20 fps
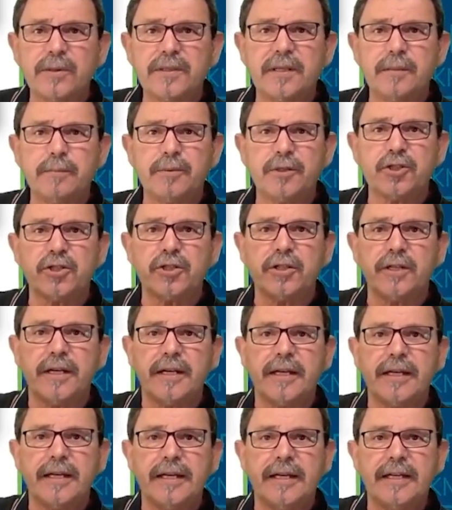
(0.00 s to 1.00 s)
temperature
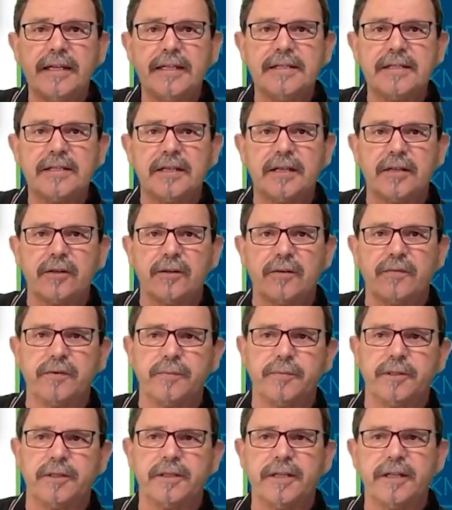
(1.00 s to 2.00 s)
inside of the
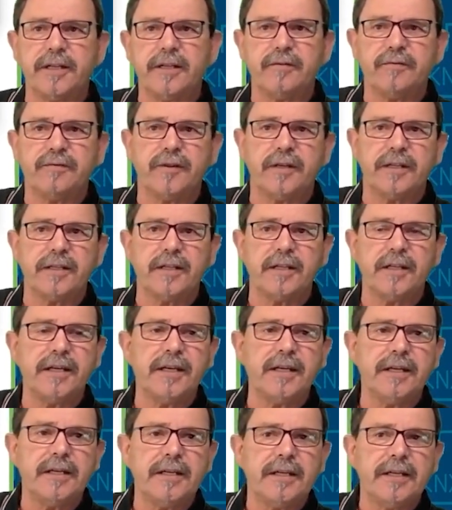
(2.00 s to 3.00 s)
building
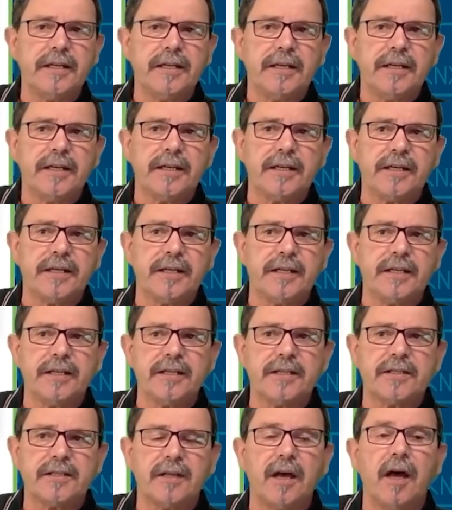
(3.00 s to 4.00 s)
finally
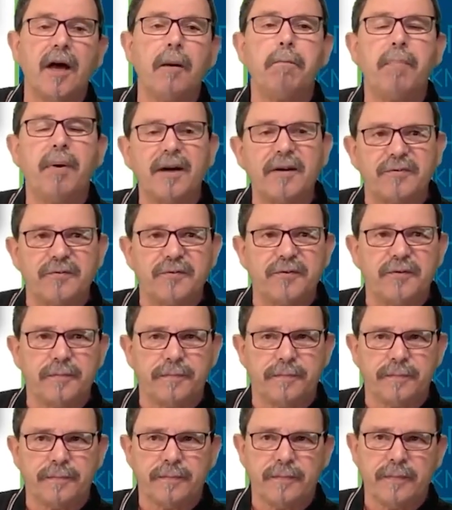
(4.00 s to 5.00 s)
is above
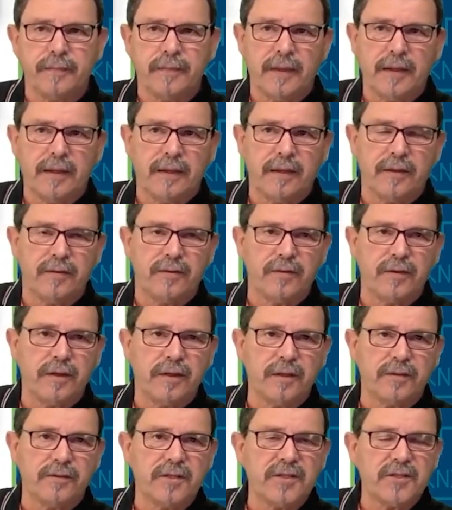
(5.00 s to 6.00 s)

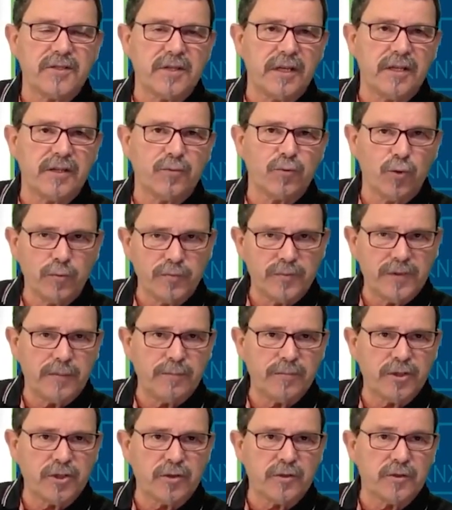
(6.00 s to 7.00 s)
the desired room
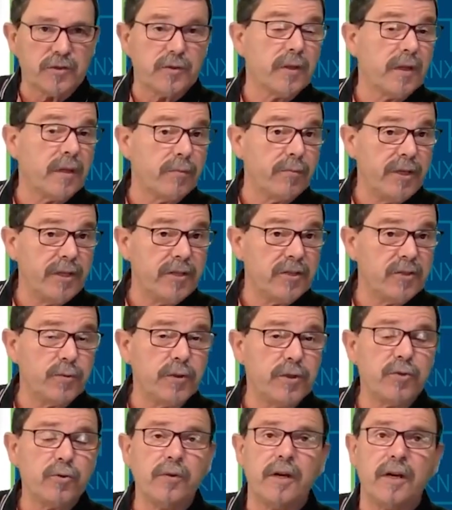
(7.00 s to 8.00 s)
temperature. So that means we
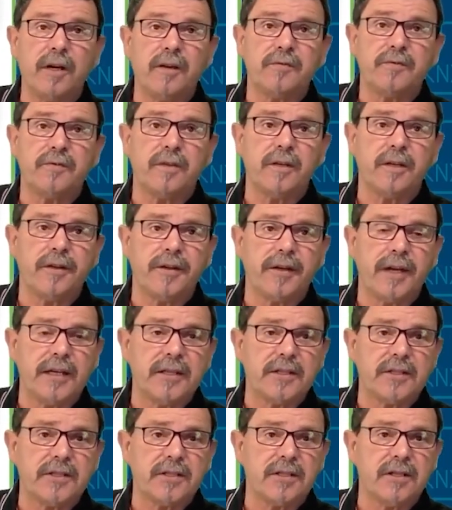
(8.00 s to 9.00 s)
do have a
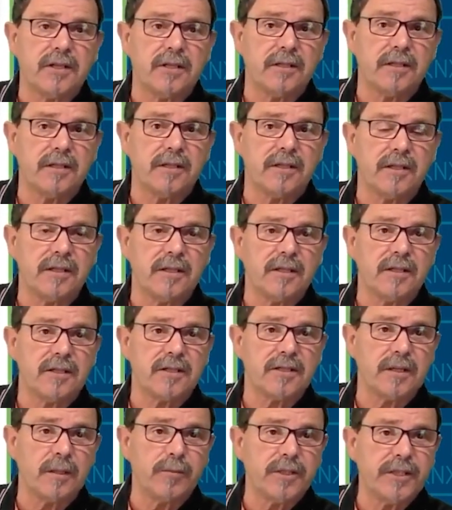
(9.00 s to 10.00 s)
nice
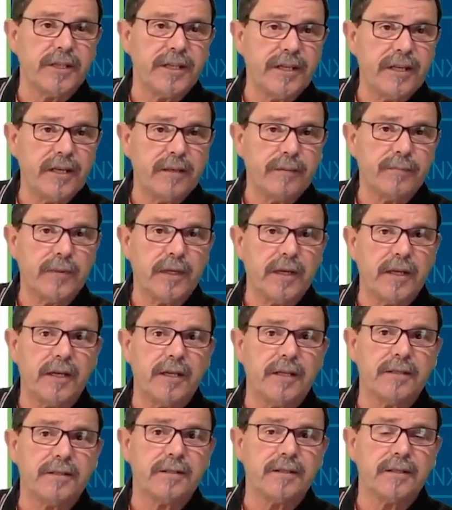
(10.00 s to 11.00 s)
summer day,
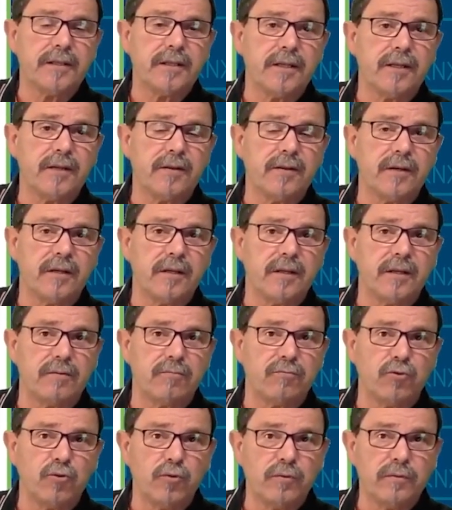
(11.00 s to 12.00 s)
and the
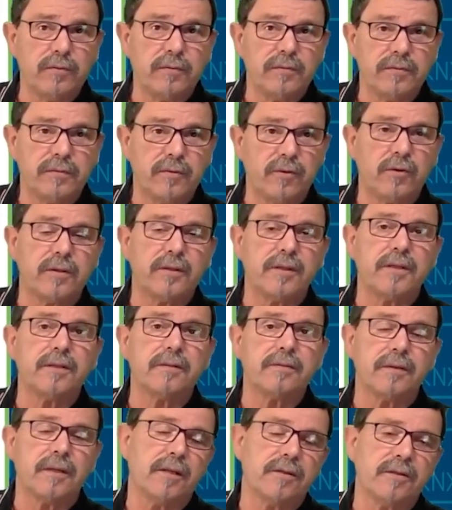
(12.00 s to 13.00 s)
room, or
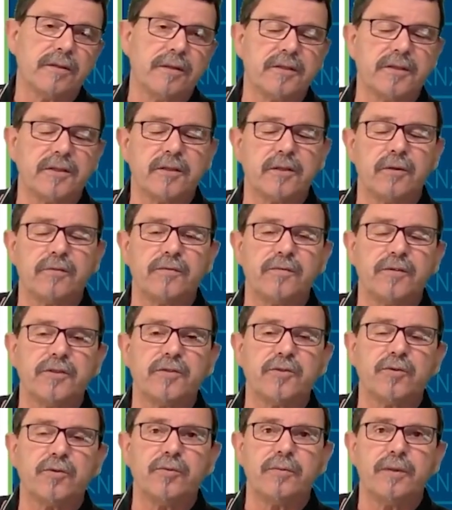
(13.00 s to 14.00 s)
this
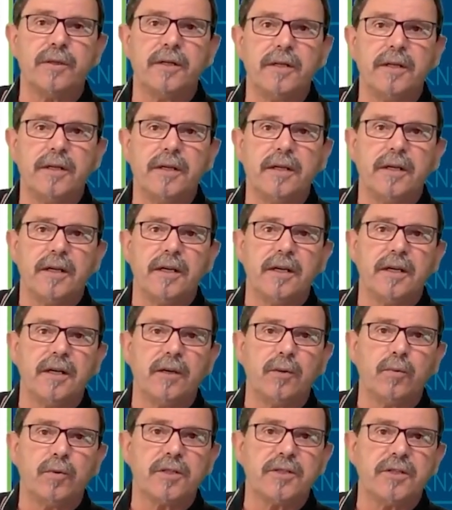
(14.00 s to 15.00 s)
conference room
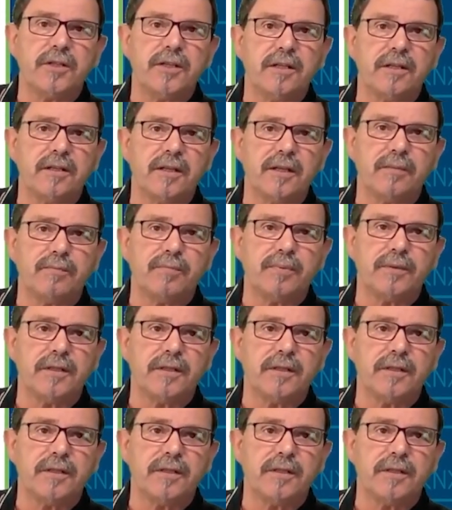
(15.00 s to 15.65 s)
was heated up